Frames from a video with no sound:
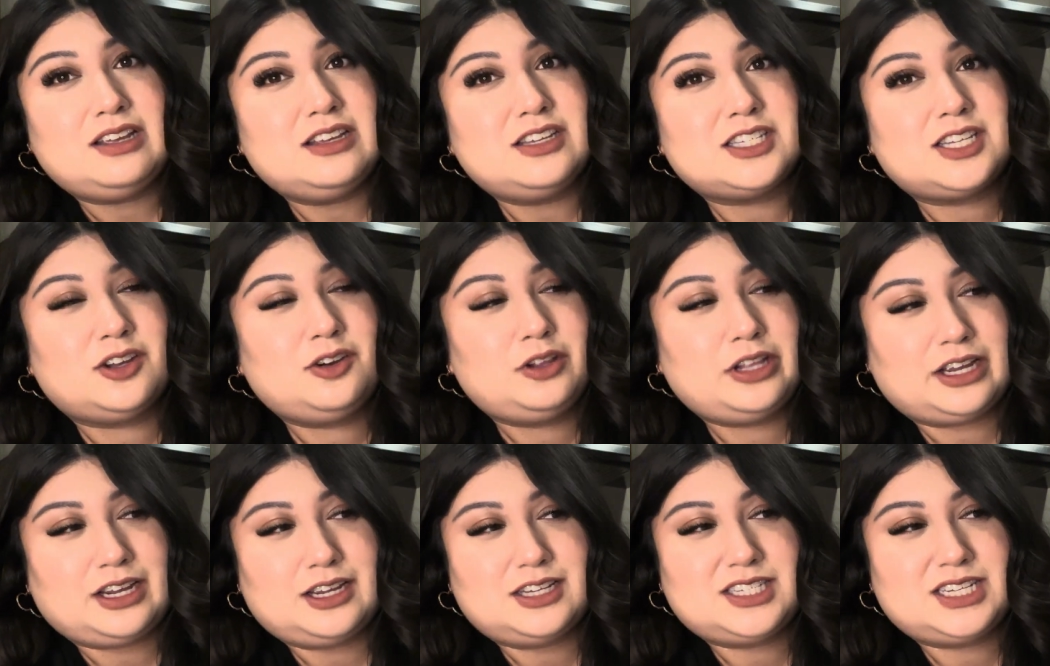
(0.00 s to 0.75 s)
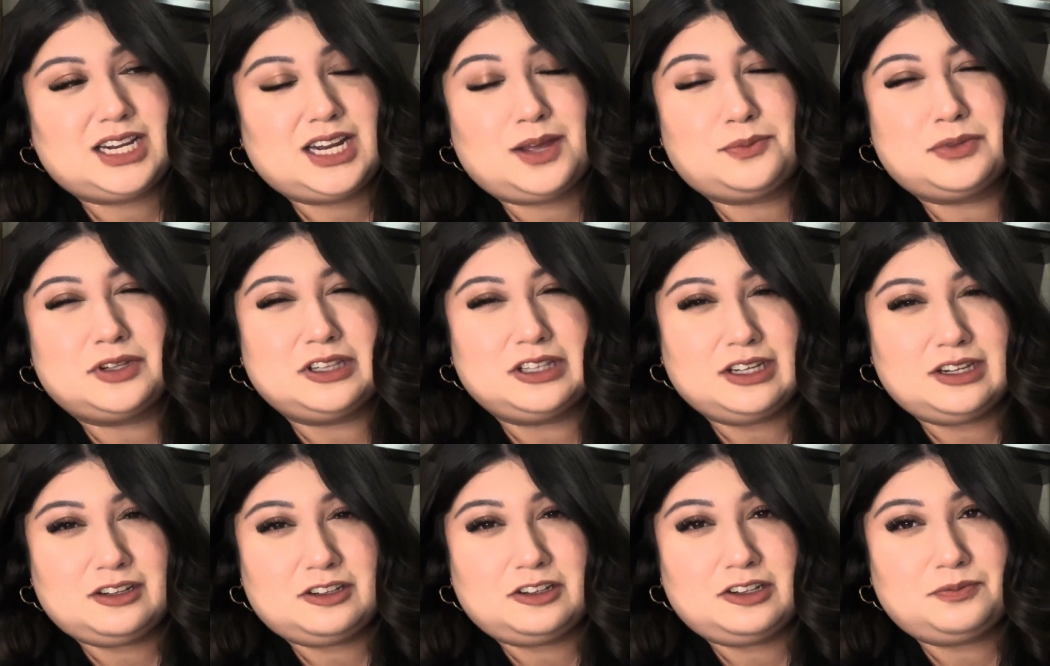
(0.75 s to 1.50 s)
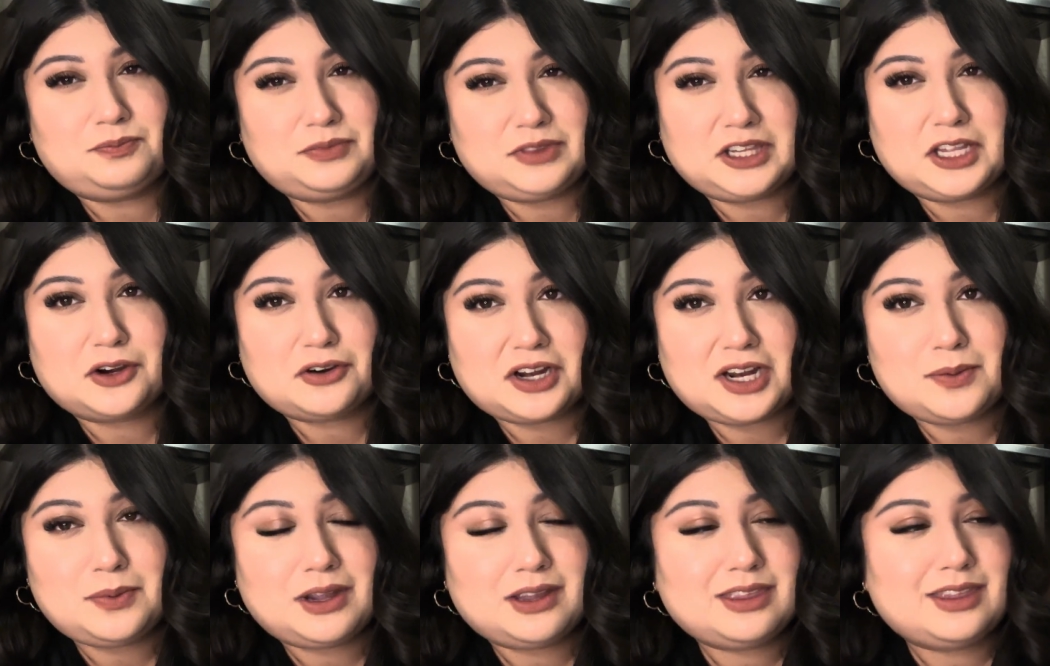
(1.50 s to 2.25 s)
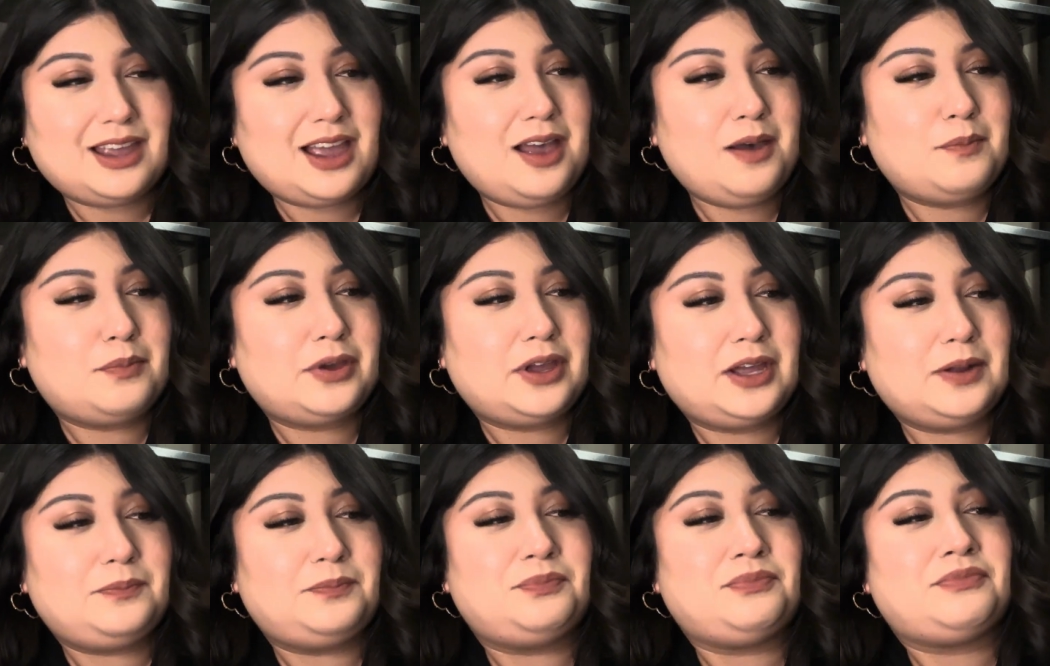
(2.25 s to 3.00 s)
So like I said, I'm a little leery about that, but